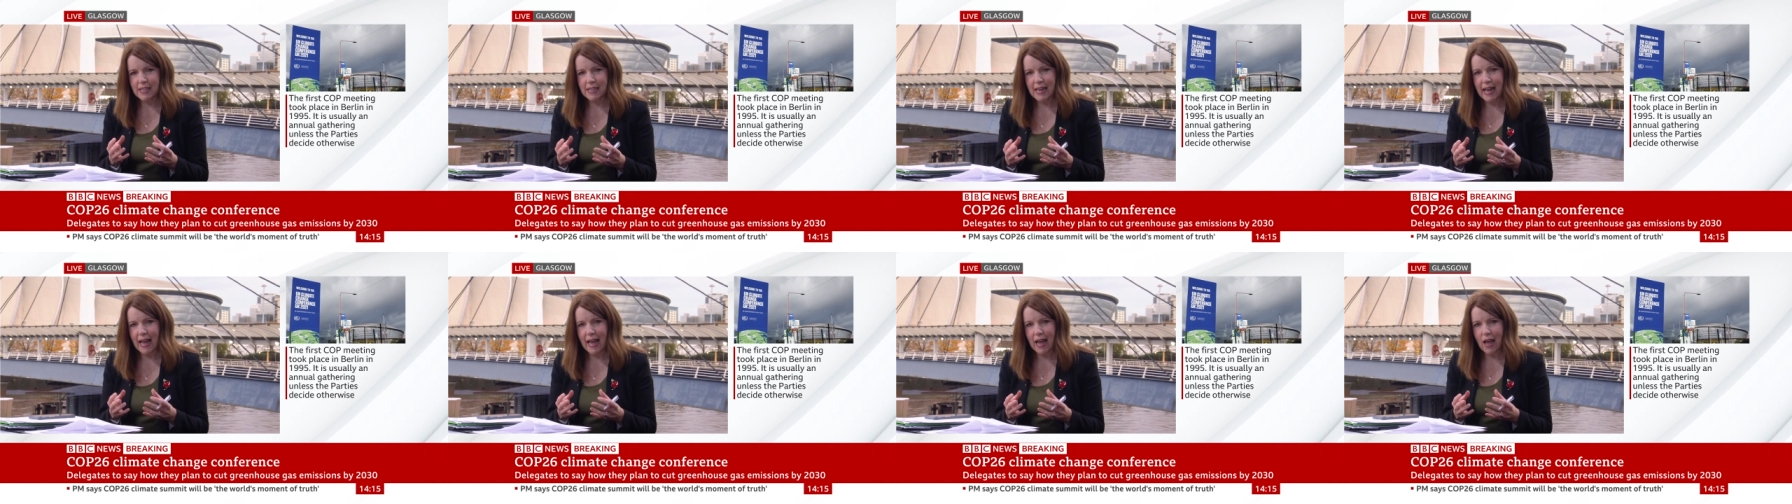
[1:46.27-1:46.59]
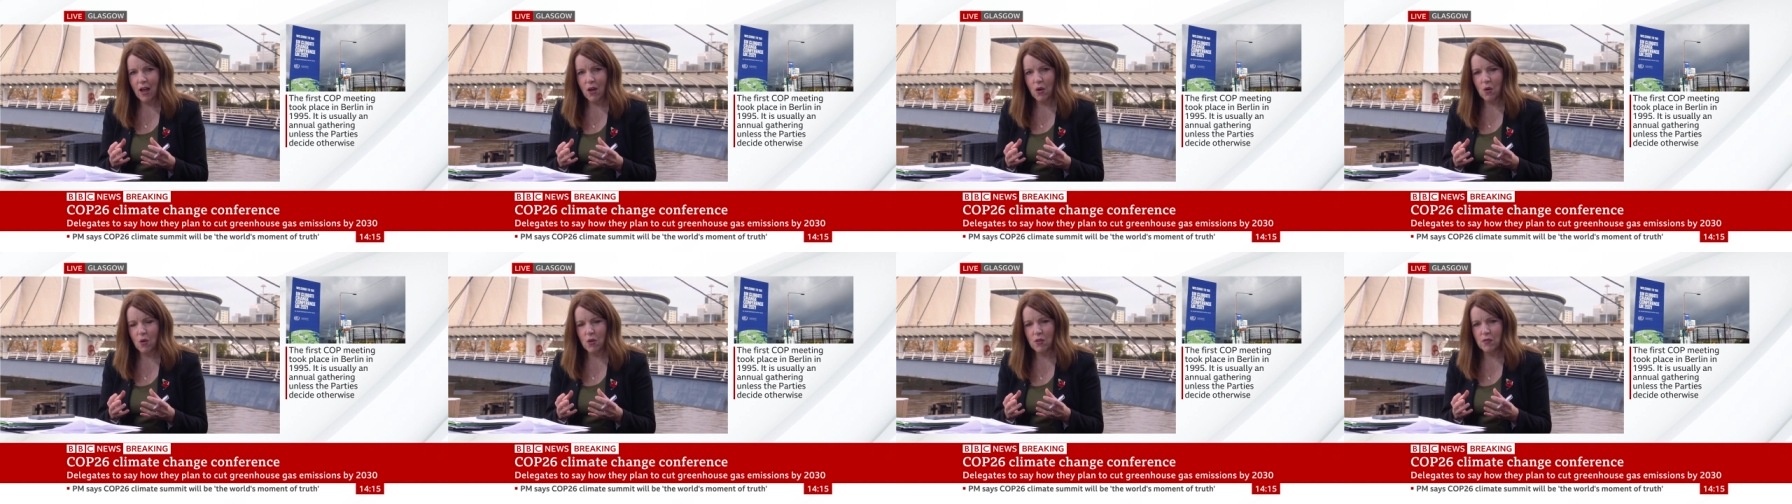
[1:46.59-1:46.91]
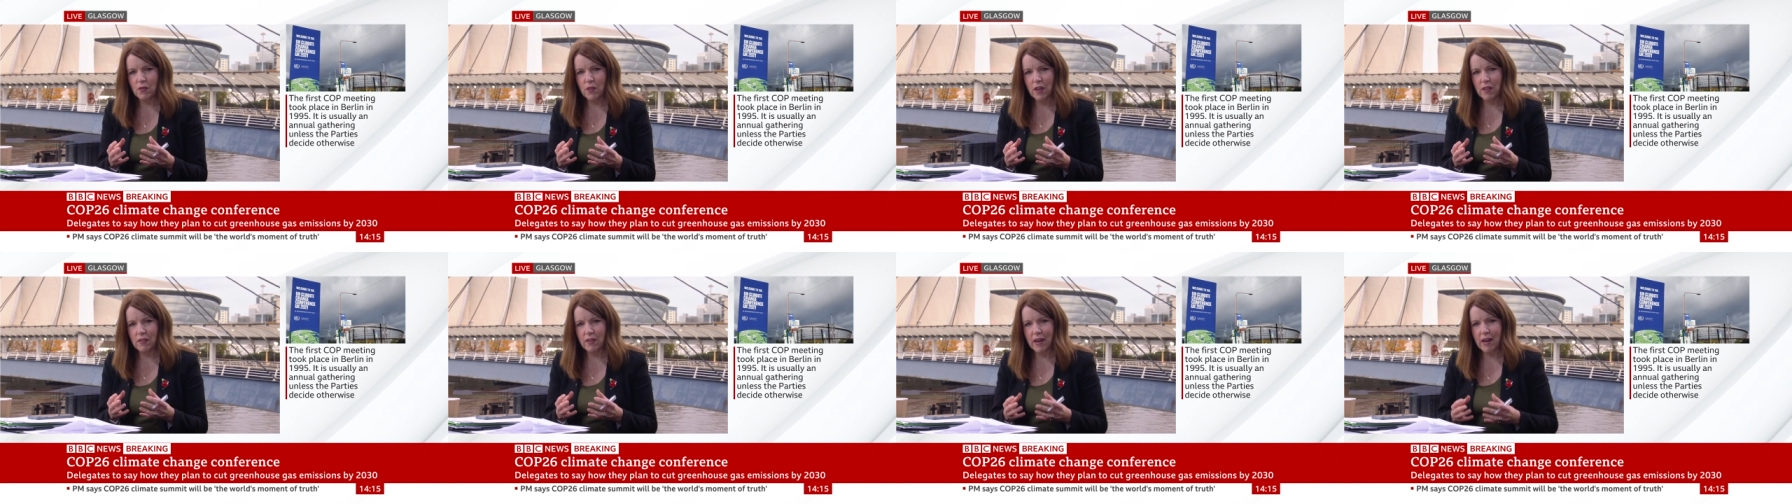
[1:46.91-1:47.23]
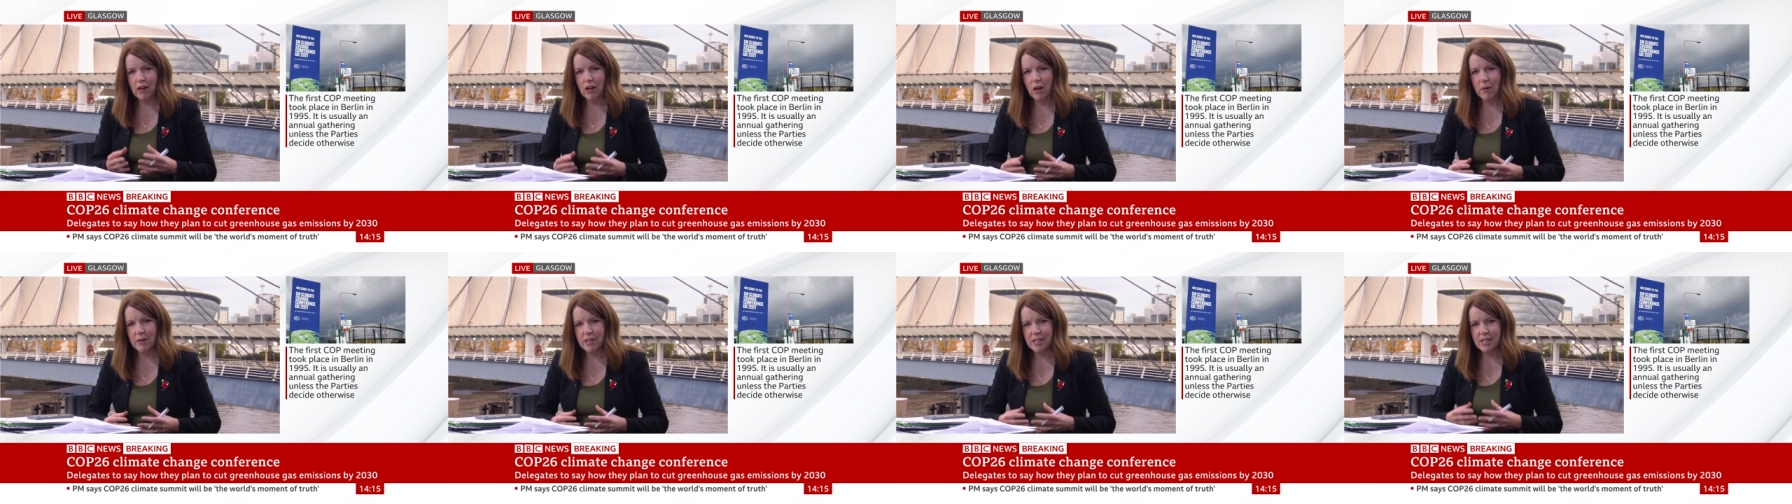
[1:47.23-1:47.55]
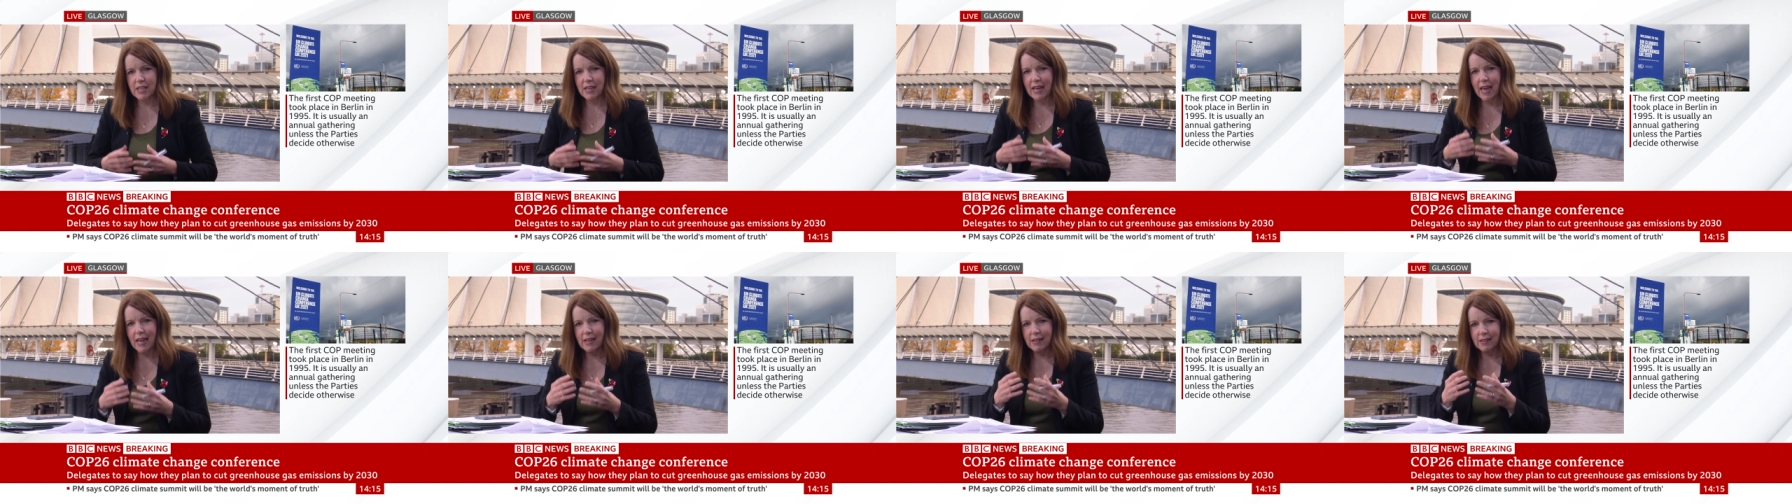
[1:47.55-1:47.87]
and how th they're going
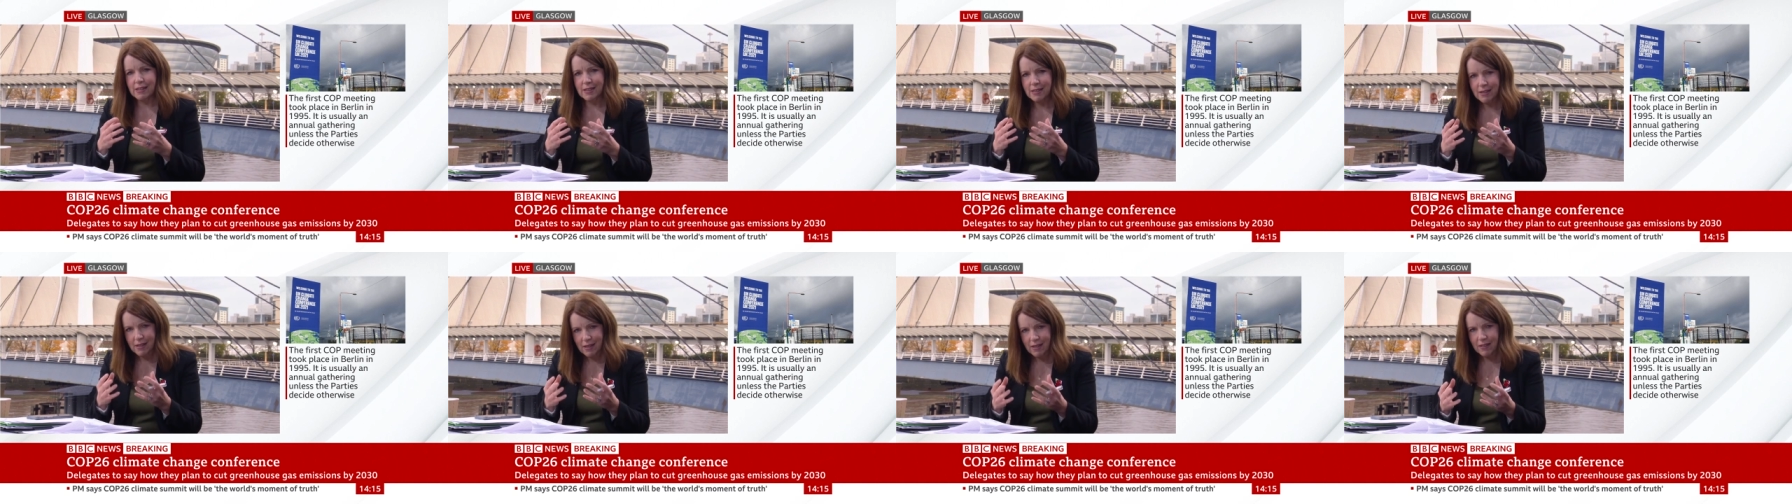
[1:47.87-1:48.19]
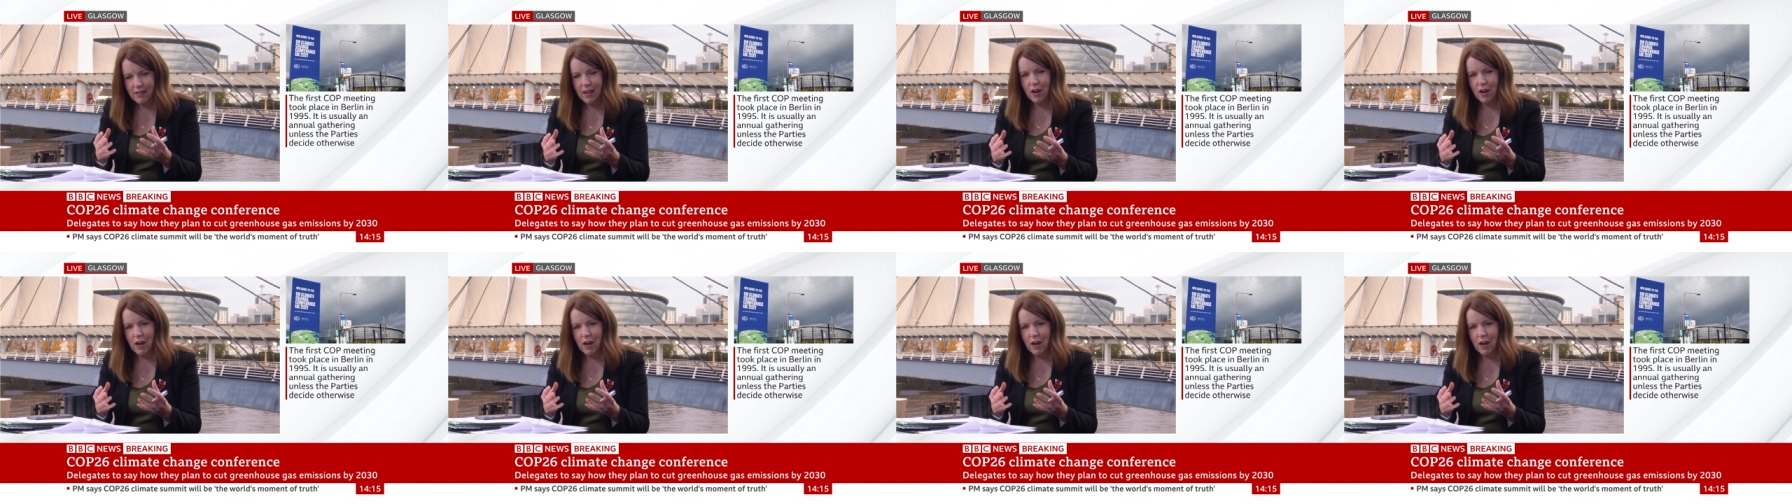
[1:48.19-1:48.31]
to get?